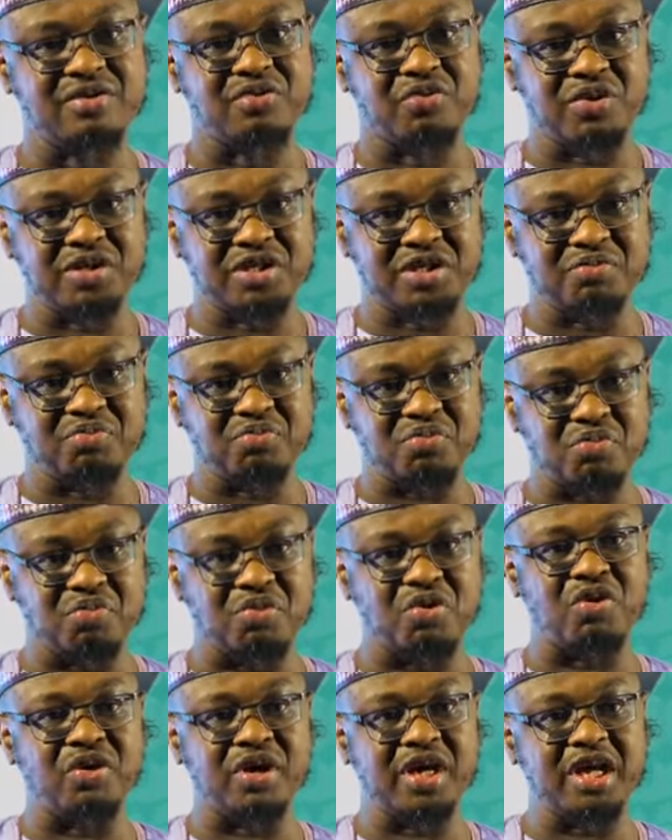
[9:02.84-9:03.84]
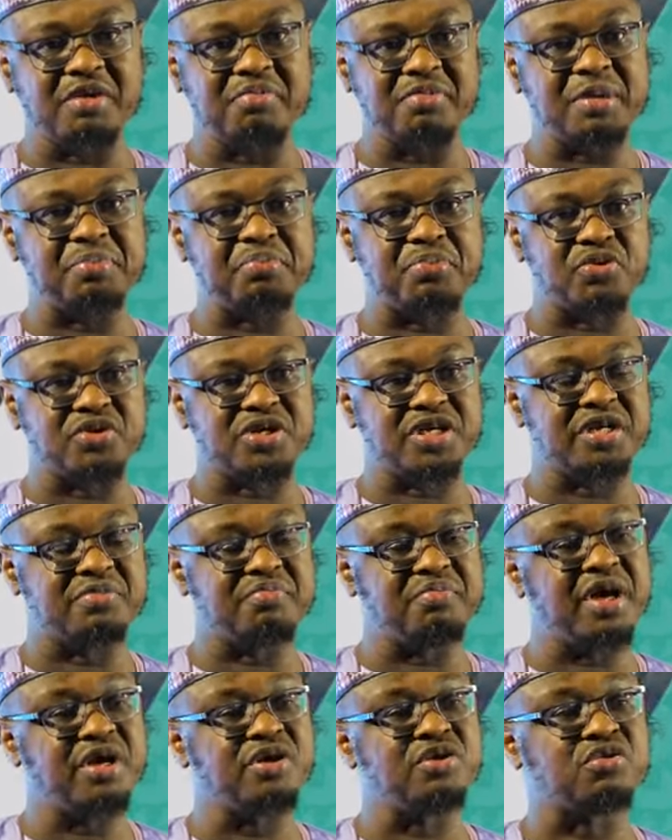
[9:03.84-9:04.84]
which, or let me put it,
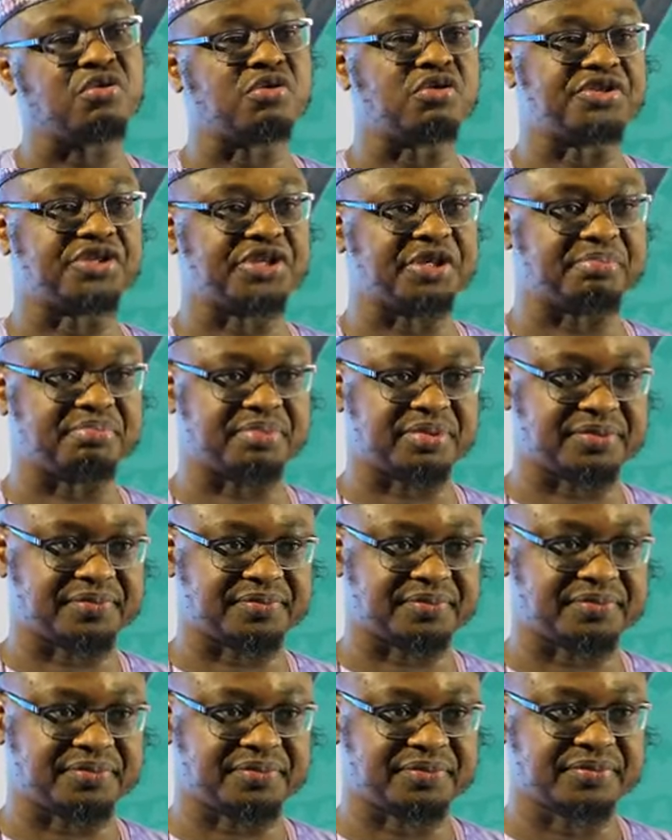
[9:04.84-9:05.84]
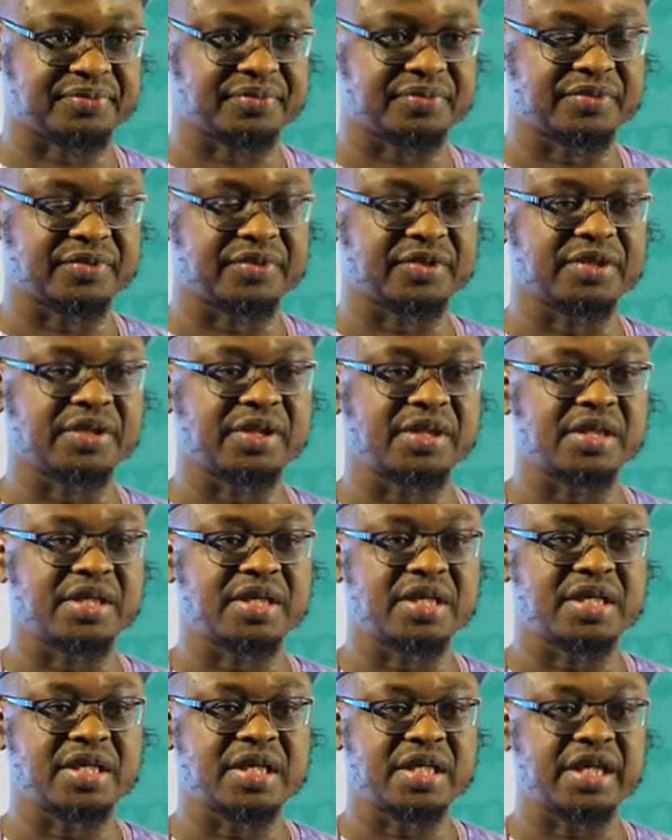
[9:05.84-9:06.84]
mentorship.
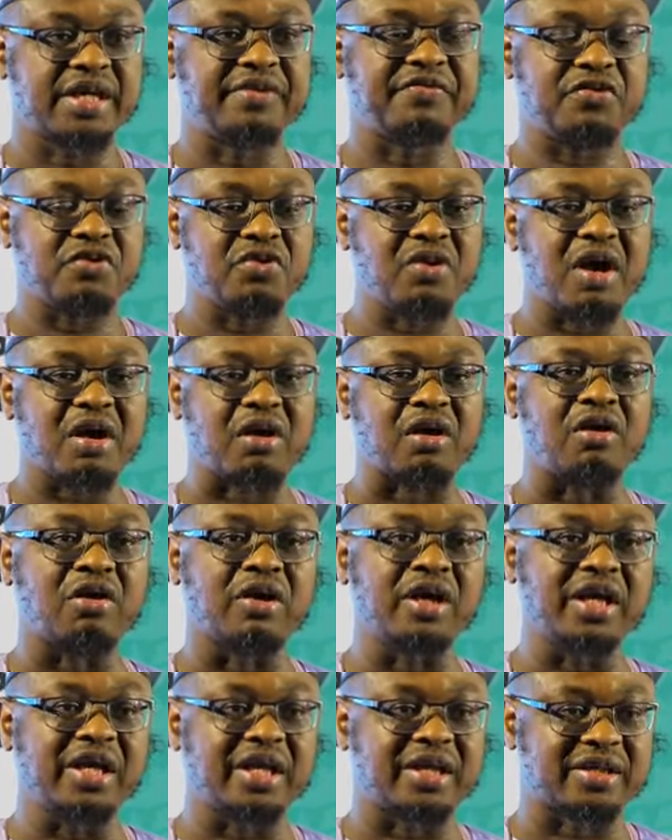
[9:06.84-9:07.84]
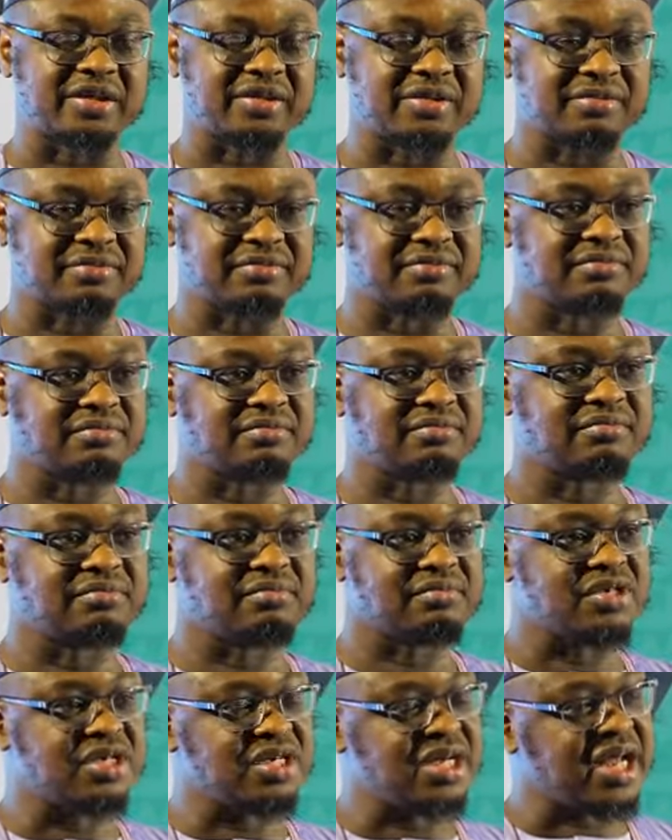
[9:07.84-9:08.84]
If your colleague
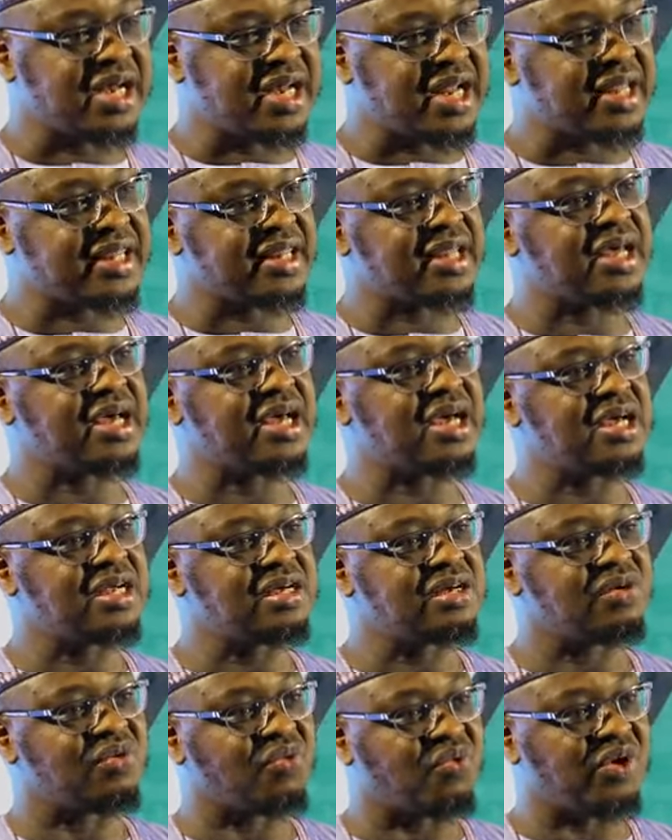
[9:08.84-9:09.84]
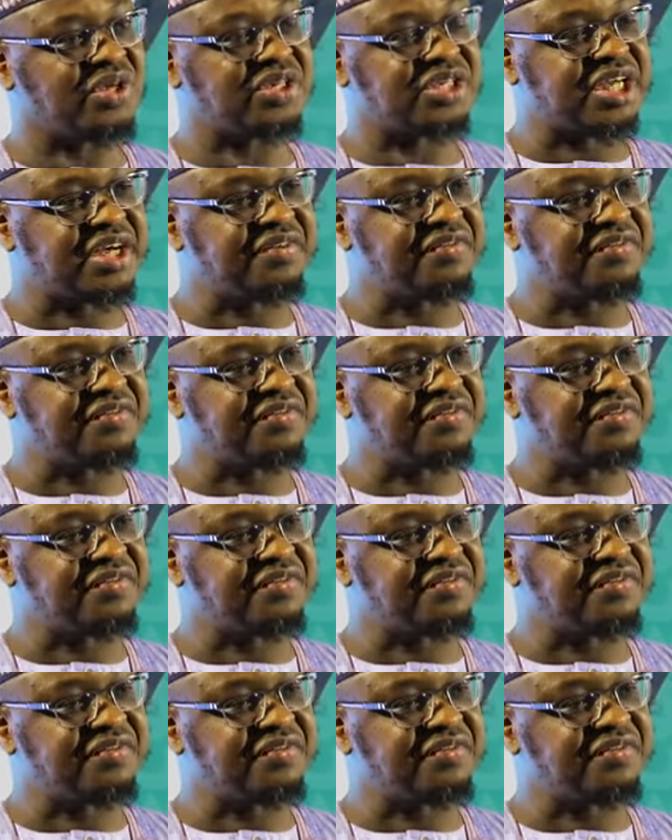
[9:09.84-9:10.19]
in another West